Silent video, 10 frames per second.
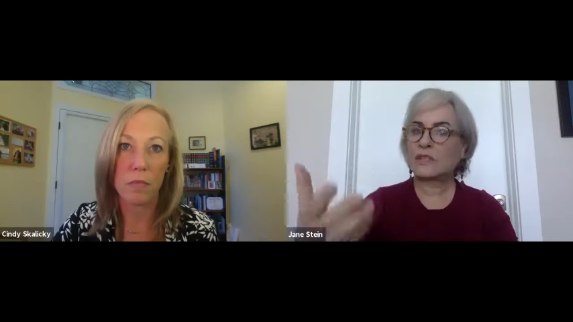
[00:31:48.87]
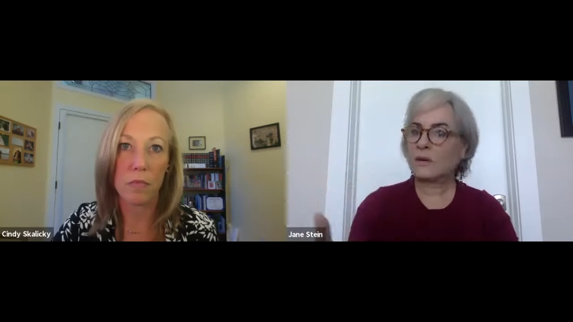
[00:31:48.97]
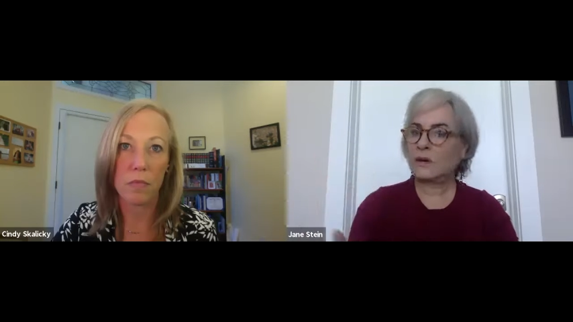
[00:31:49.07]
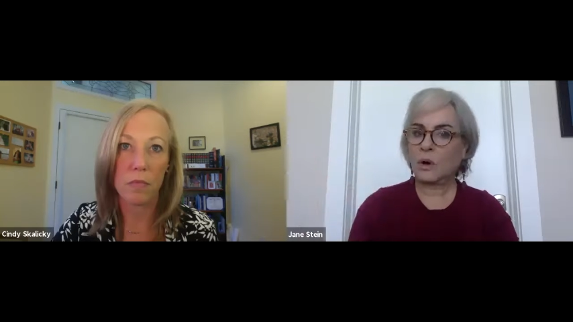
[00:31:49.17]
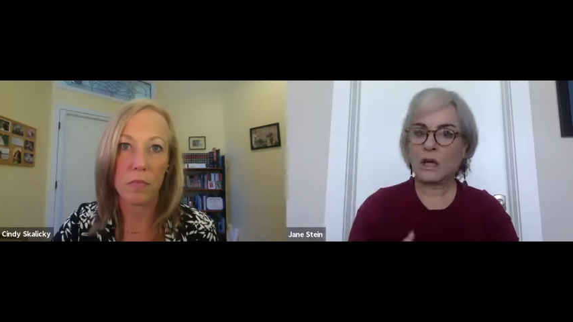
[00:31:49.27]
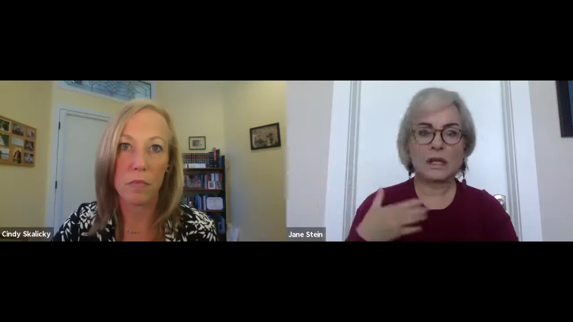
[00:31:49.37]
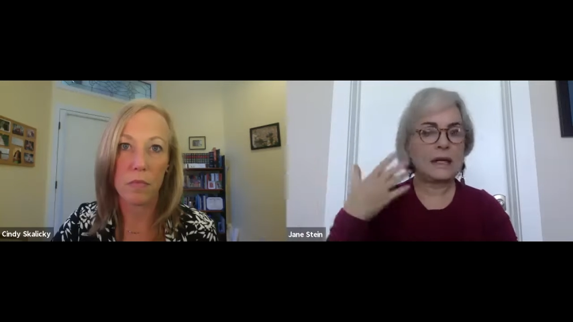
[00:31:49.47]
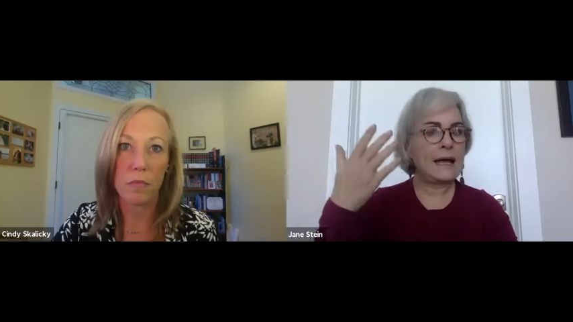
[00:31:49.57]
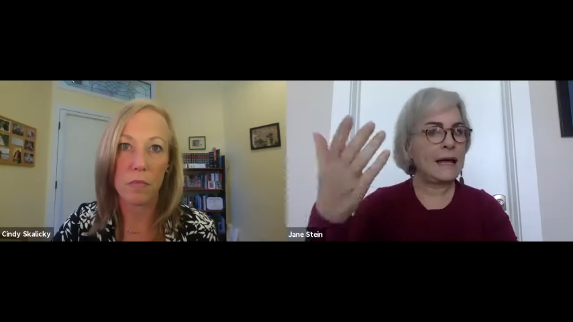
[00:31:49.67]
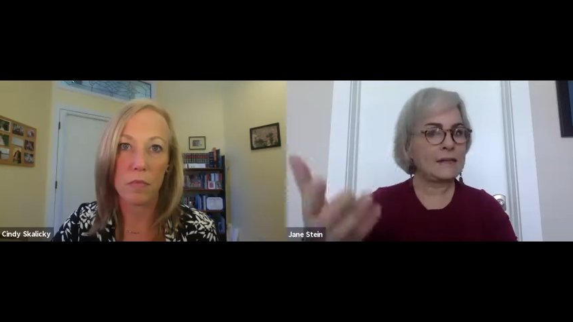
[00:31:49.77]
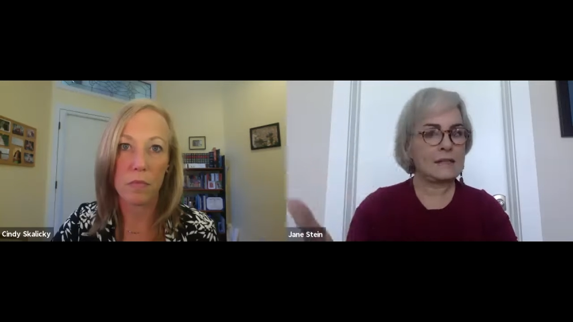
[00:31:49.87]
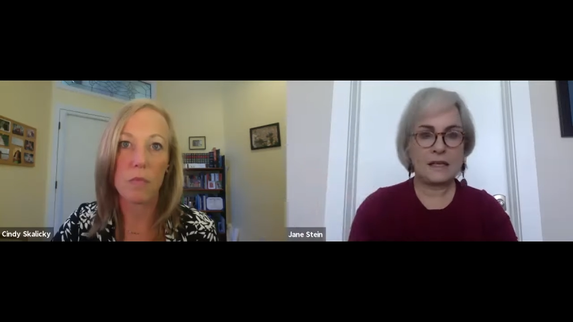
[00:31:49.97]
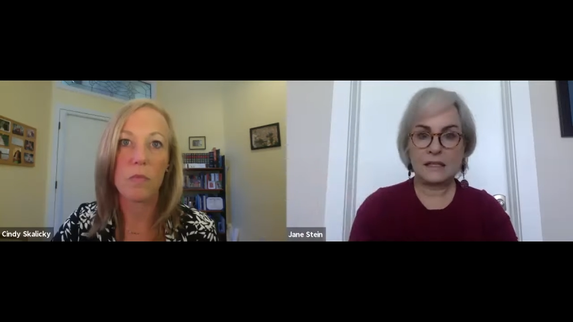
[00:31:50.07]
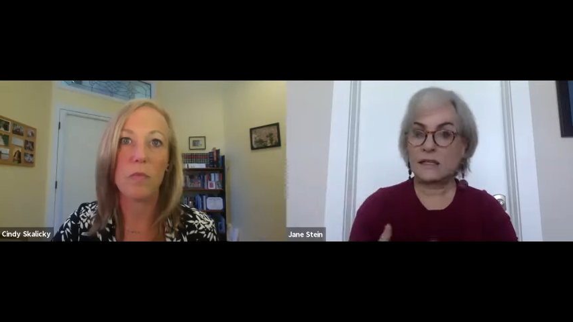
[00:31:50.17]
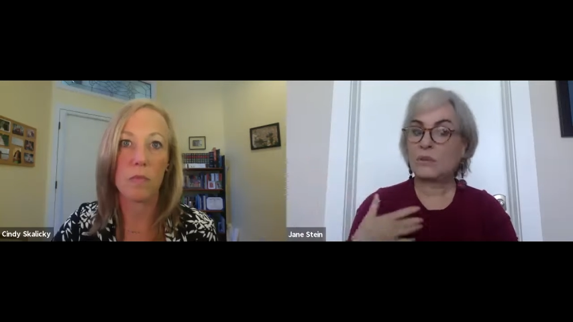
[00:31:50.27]
Speaker 1: They're in oil and gas. They
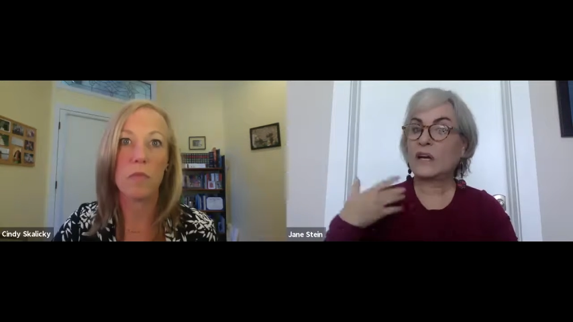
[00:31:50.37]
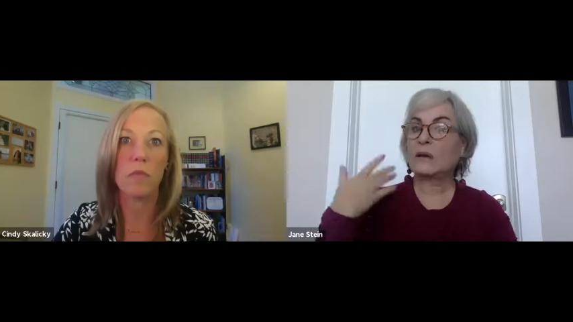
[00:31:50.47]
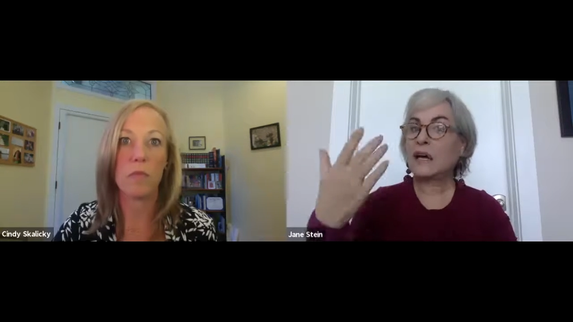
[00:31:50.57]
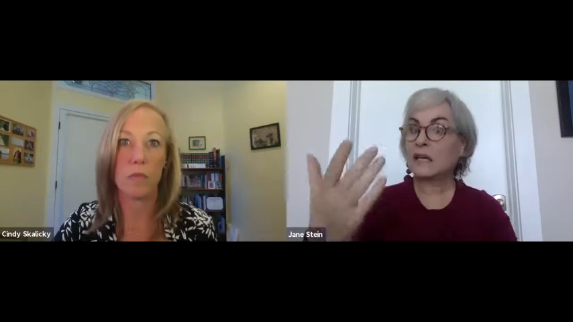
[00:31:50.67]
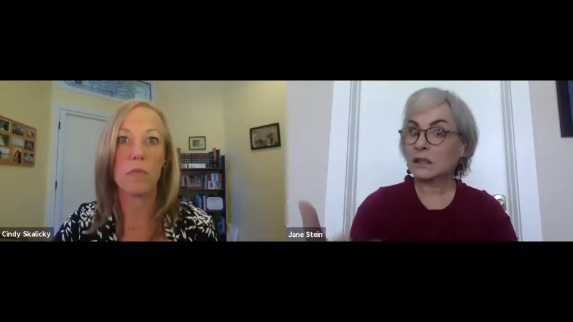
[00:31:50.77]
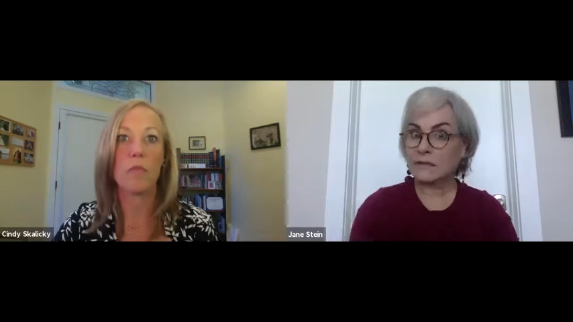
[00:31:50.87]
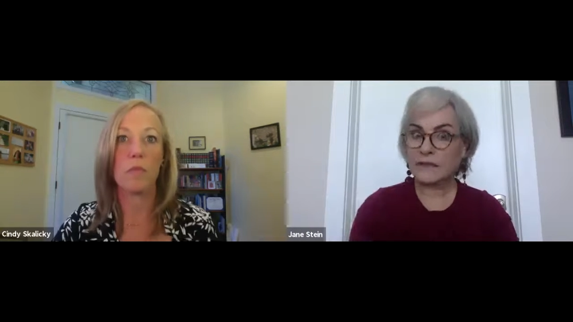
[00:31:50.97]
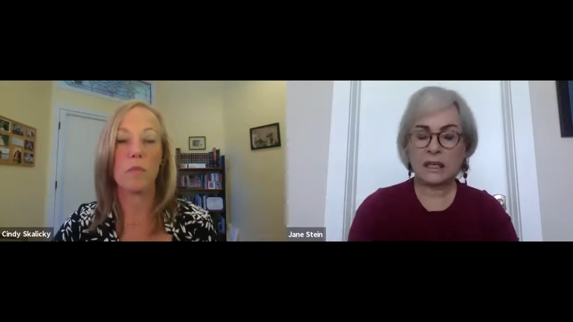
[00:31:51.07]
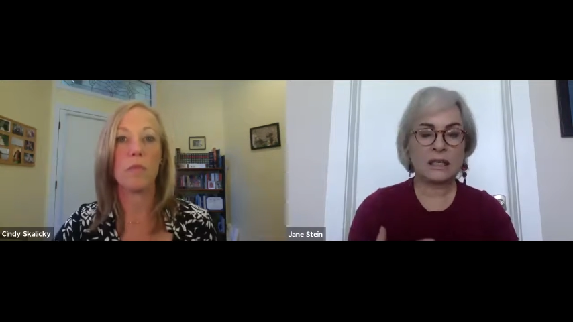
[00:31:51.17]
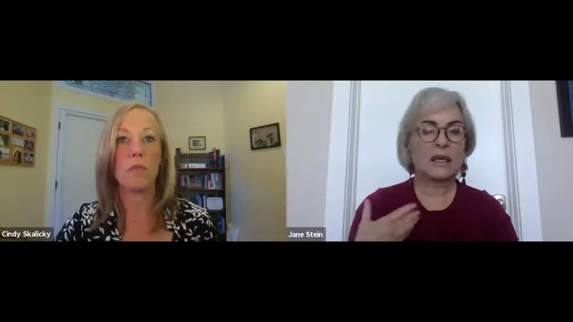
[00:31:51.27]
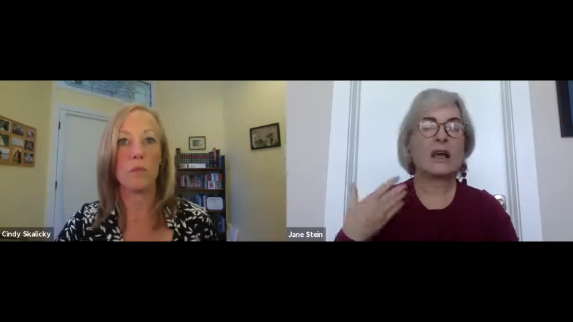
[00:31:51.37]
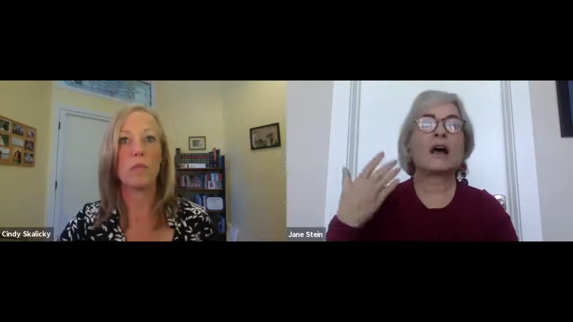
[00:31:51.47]
need a way to make a living.